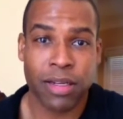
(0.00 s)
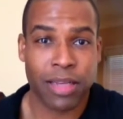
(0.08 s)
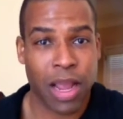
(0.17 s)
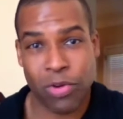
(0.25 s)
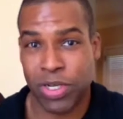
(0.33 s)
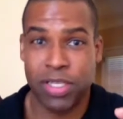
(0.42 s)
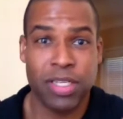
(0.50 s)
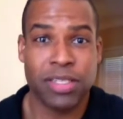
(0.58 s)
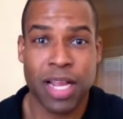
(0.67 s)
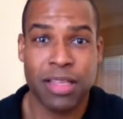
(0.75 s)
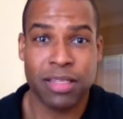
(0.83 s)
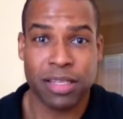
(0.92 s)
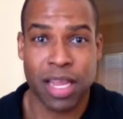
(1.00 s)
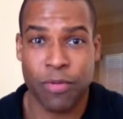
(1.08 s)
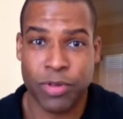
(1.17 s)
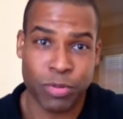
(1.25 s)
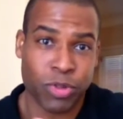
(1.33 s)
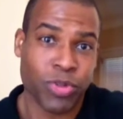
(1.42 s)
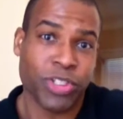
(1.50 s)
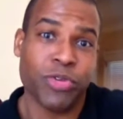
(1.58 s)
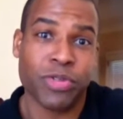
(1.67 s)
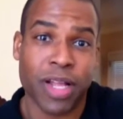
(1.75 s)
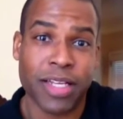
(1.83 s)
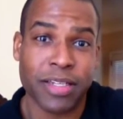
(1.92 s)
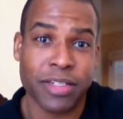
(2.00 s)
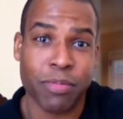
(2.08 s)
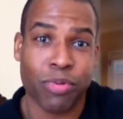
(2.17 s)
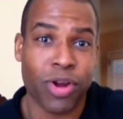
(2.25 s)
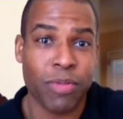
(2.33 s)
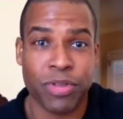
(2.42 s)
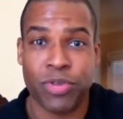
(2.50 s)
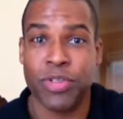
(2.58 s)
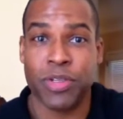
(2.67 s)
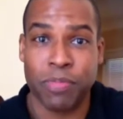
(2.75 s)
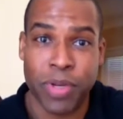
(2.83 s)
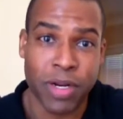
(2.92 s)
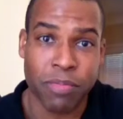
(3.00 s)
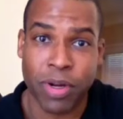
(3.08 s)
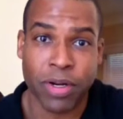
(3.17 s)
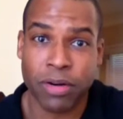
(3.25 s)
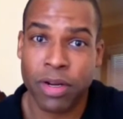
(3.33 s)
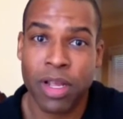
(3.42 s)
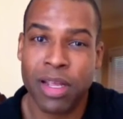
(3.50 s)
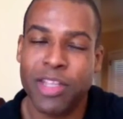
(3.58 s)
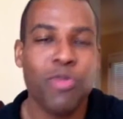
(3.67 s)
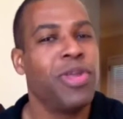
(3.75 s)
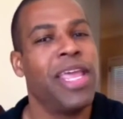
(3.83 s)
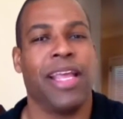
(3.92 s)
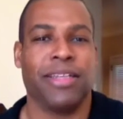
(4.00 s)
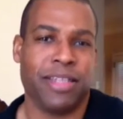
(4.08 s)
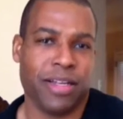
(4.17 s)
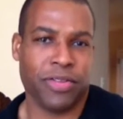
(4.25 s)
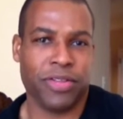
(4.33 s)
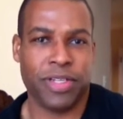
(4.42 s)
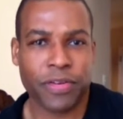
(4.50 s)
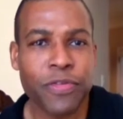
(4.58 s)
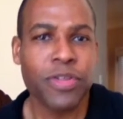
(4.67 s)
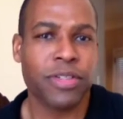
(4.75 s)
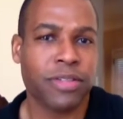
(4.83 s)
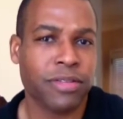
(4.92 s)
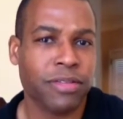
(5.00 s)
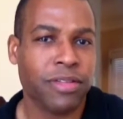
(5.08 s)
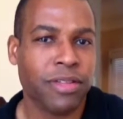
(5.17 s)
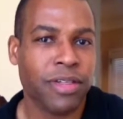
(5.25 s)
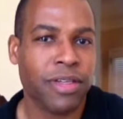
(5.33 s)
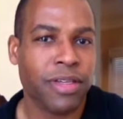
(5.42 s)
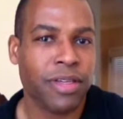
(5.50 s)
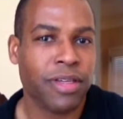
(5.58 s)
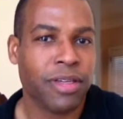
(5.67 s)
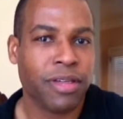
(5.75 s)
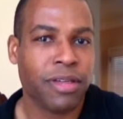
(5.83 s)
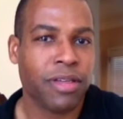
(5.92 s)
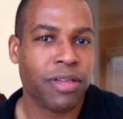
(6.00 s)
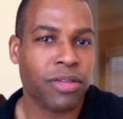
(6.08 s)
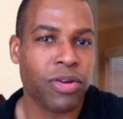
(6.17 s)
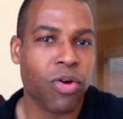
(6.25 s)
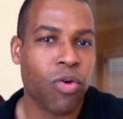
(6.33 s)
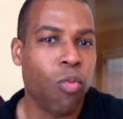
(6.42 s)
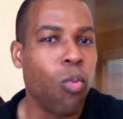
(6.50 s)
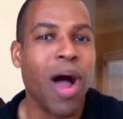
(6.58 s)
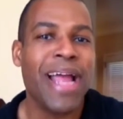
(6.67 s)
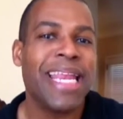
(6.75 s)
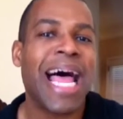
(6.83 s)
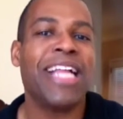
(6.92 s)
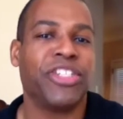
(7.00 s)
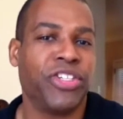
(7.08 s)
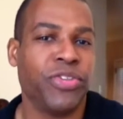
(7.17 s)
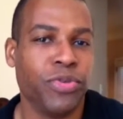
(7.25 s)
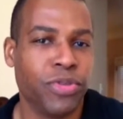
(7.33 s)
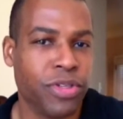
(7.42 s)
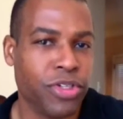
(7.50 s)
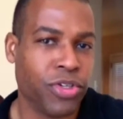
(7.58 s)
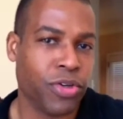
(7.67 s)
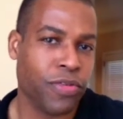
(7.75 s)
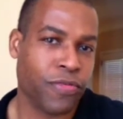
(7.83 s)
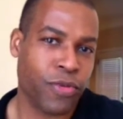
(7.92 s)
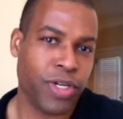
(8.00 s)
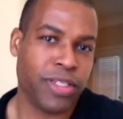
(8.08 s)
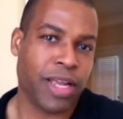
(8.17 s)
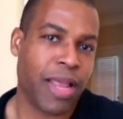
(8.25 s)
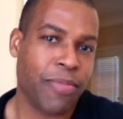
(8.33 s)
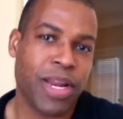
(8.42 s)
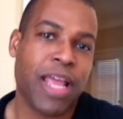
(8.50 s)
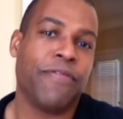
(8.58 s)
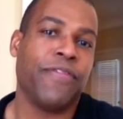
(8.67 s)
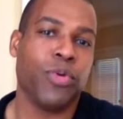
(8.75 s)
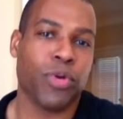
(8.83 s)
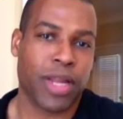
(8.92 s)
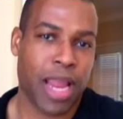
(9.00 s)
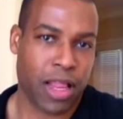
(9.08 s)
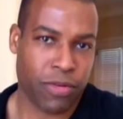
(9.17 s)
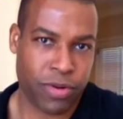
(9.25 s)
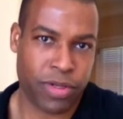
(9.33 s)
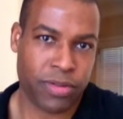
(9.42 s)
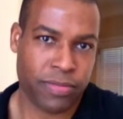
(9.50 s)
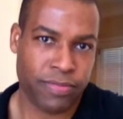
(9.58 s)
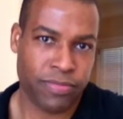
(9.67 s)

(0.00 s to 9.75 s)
Now, when it's inside the sandwich, between 2 slices of bread, between some peanut butter, you can't tell the difference. So why not choose the sugar-free type and have fewer calories?